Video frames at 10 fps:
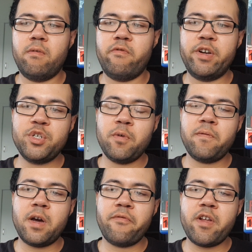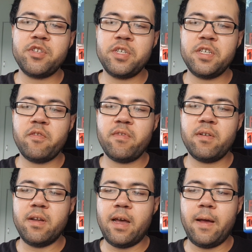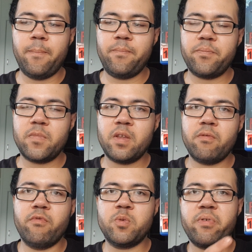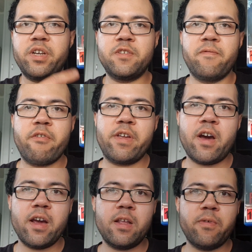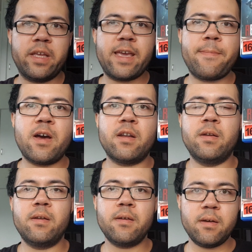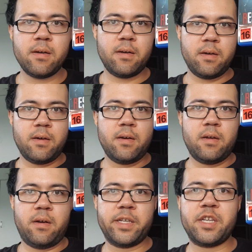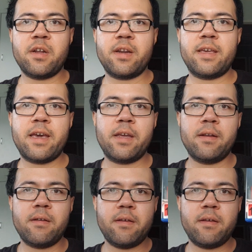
original Final Fantasy VII, was praised very highly when it came out in 1998.